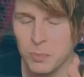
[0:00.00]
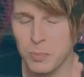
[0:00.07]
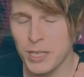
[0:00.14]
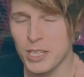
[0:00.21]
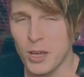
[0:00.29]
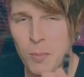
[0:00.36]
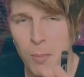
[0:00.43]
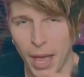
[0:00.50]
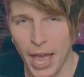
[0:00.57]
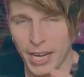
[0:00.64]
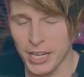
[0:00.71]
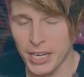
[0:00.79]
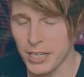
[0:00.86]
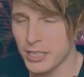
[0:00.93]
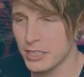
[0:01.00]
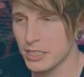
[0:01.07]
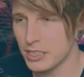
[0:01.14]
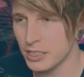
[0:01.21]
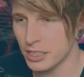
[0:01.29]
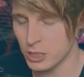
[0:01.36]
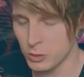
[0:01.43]
a good bit to unpack here
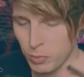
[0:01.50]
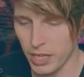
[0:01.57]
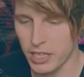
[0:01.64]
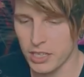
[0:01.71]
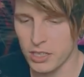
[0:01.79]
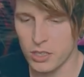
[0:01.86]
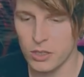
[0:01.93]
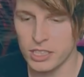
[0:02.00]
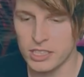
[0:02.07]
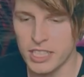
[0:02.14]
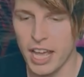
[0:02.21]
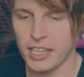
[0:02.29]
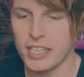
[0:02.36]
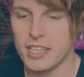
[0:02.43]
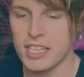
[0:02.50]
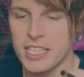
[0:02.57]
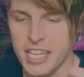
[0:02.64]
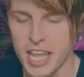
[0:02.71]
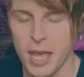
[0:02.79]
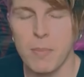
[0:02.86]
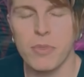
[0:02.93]
to explain to you exactly the
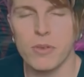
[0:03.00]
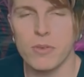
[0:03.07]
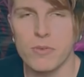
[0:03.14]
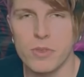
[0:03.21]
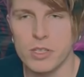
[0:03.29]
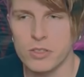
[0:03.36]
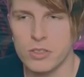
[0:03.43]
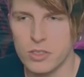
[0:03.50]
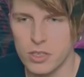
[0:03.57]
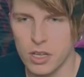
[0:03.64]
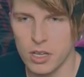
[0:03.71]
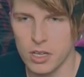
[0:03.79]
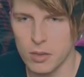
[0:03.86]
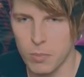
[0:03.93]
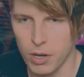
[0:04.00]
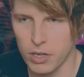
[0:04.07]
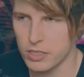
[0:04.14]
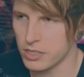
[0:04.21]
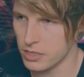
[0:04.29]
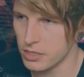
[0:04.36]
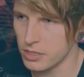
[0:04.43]
depth of this
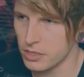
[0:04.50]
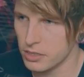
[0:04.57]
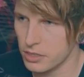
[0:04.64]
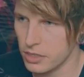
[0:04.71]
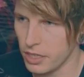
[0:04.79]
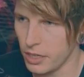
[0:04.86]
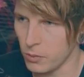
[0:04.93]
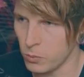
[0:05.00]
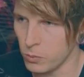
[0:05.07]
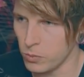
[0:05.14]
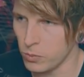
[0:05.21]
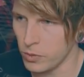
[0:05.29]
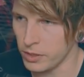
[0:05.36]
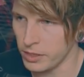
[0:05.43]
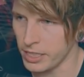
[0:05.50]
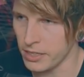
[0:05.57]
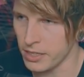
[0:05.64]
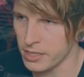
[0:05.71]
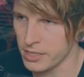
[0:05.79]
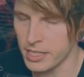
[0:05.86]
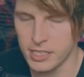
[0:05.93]
person and the
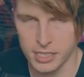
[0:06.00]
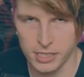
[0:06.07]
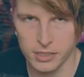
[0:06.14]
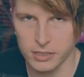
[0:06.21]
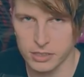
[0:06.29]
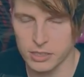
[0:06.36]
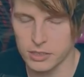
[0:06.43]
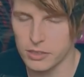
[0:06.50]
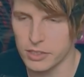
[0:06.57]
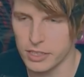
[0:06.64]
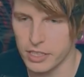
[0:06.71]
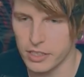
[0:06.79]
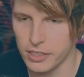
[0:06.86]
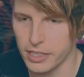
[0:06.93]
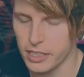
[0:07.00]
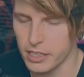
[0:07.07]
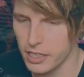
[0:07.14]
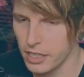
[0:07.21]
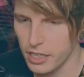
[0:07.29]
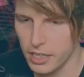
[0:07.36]
lengths that she goes to on the internet.